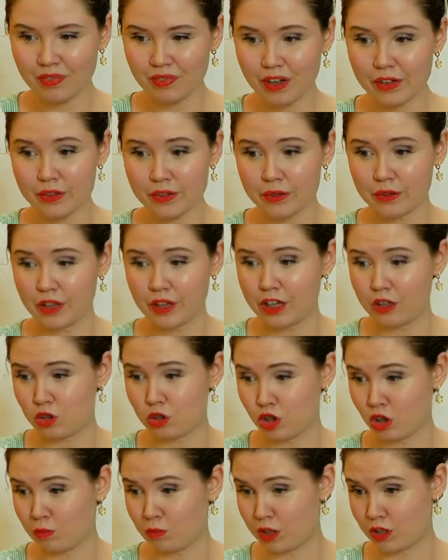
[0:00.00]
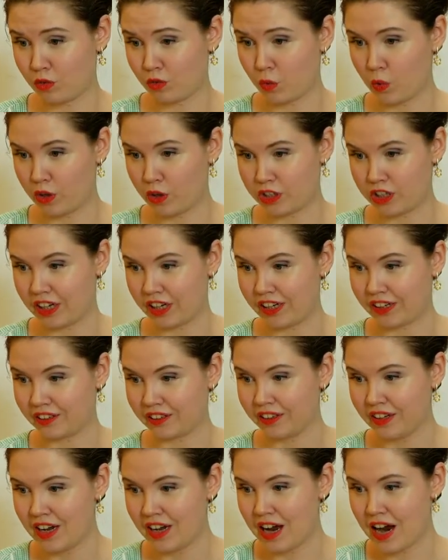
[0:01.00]
So thank you so much for watching.
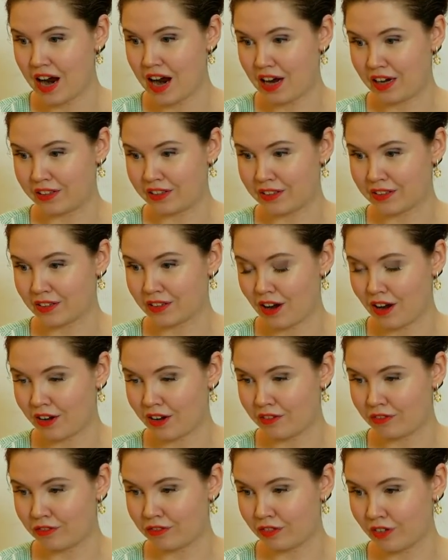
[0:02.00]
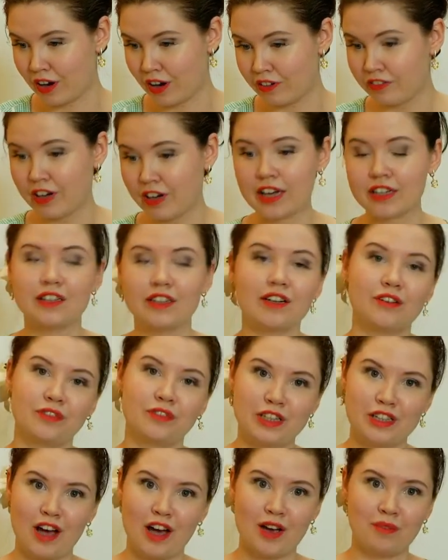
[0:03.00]
And I've had a lovely
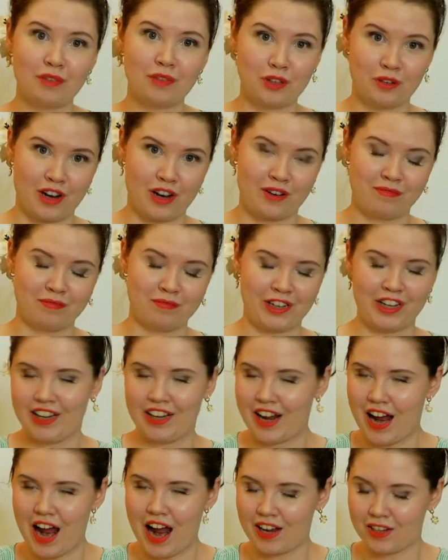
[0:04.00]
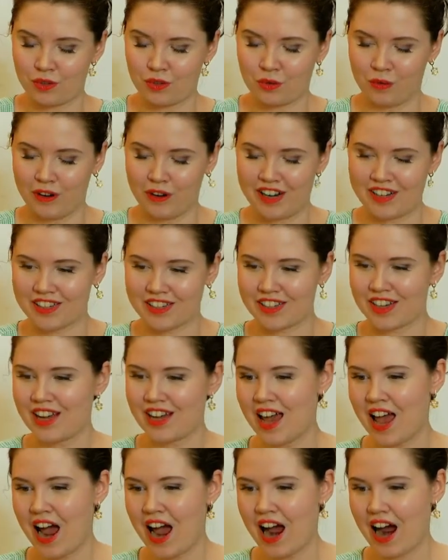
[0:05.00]
time with your company, as always.
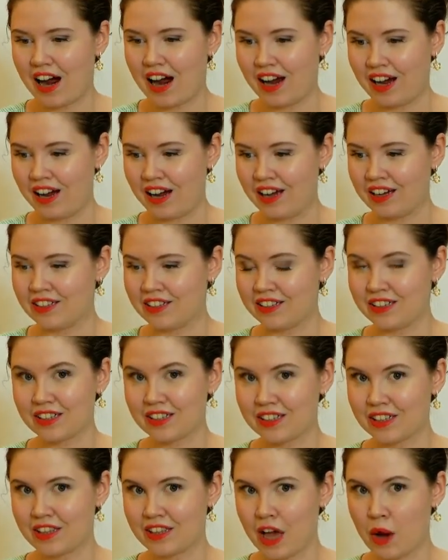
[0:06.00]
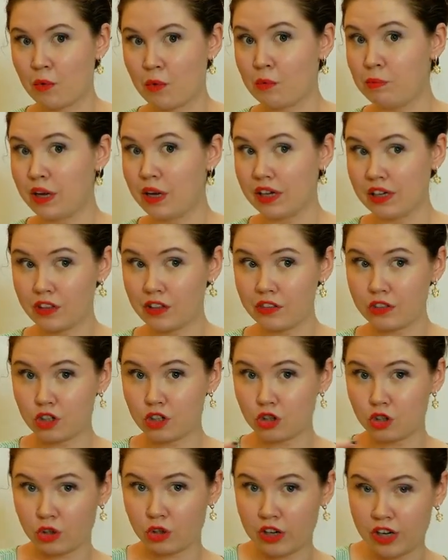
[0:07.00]
And there will be another
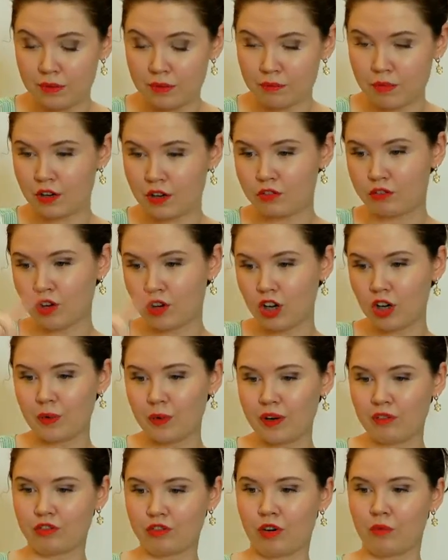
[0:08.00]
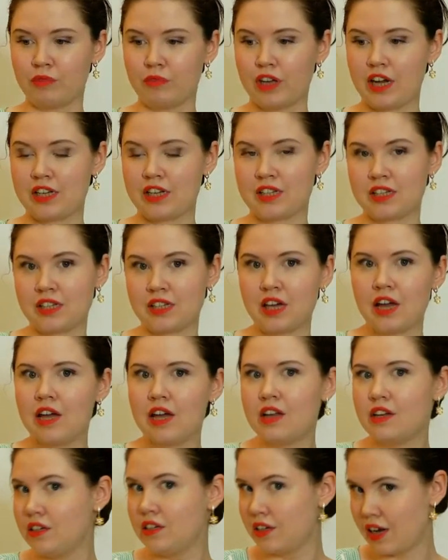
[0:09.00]
stream following from this
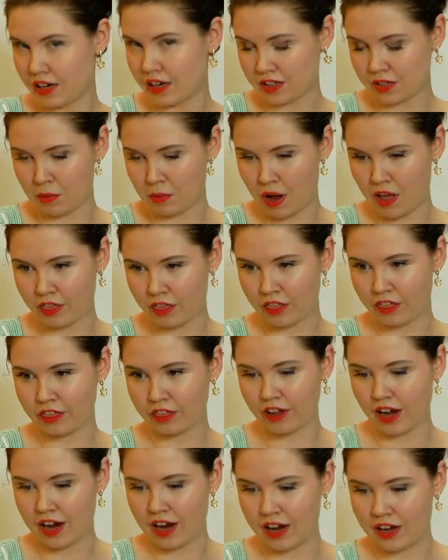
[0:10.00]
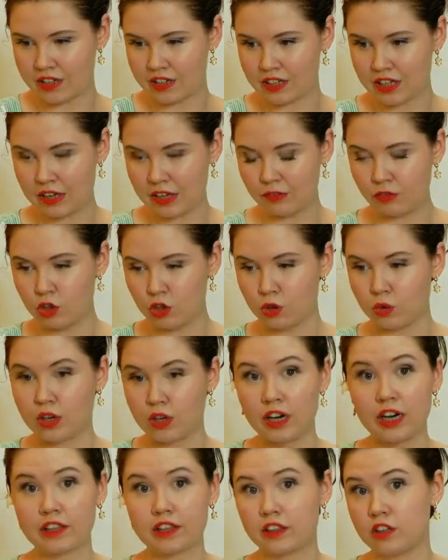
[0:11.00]
next month, and if you
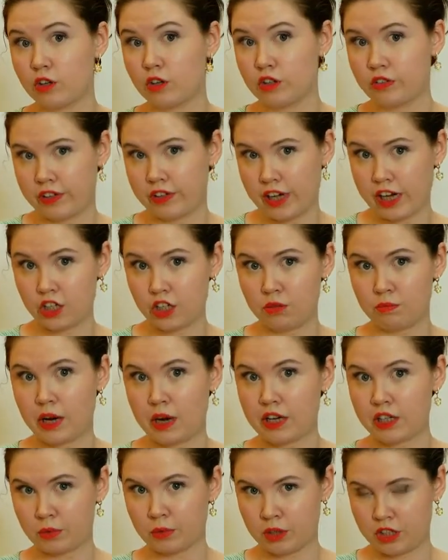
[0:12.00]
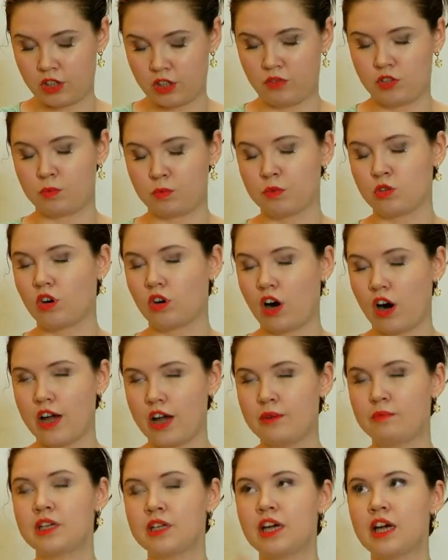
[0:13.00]
click the notification bells once you've
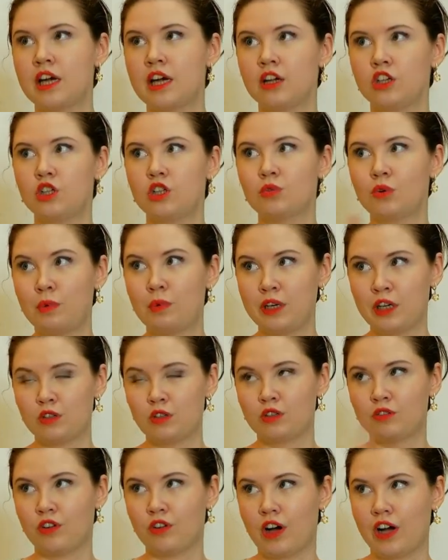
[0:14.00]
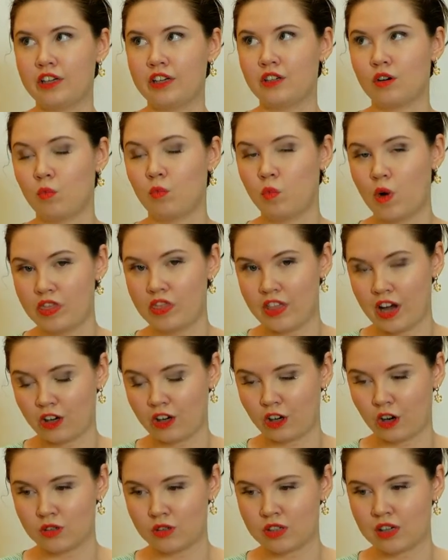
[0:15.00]
subscribed, you will be notified when that
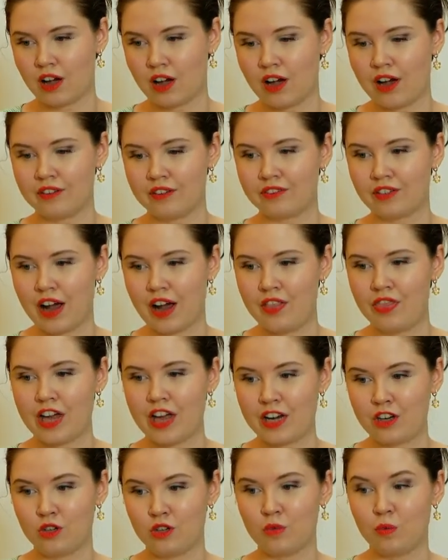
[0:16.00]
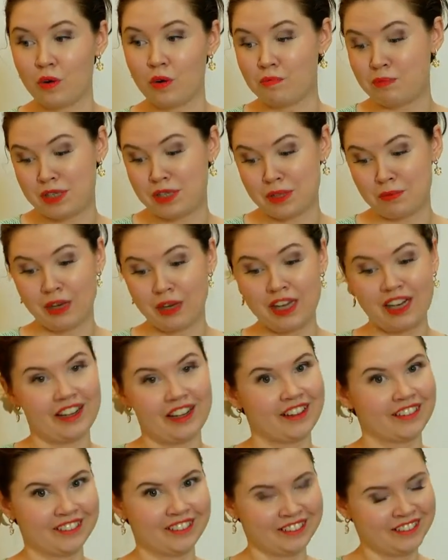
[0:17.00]
goes live, and then you won't miss the
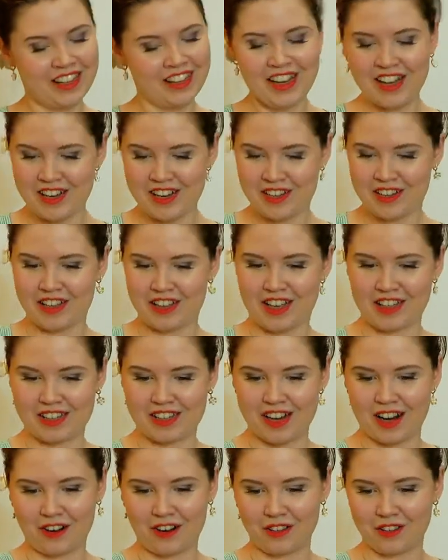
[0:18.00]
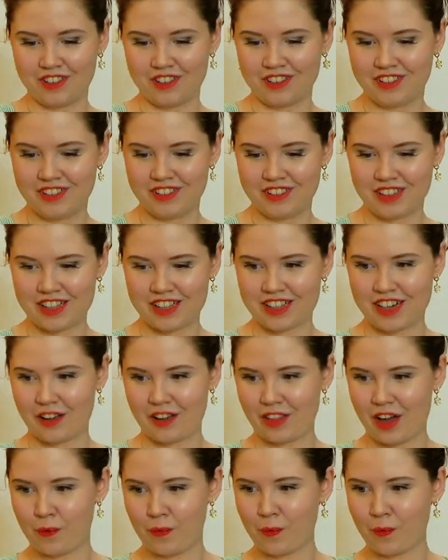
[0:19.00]
beginning. That's how that